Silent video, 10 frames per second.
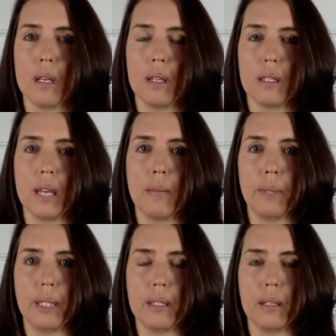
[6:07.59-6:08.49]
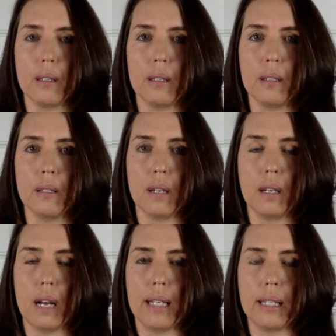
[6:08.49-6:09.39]
template
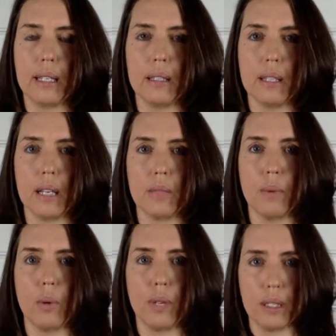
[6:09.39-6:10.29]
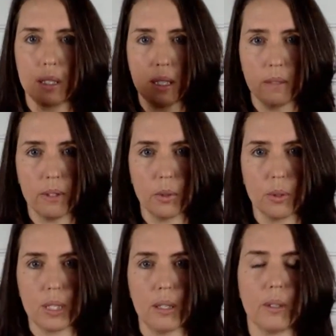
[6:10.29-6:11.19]
ideas as both as an
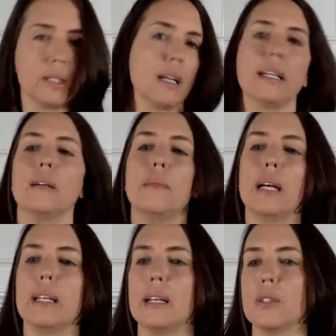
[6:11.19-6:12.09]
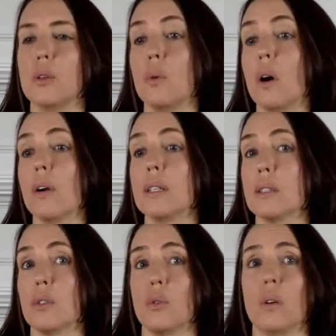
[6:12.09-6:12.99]
individual seller as I am and as you are as a
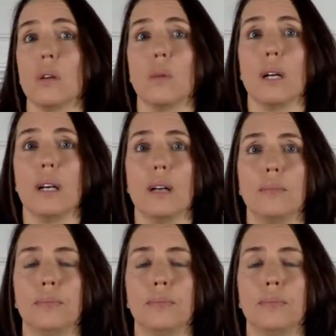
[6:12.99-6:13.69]
store. Why not?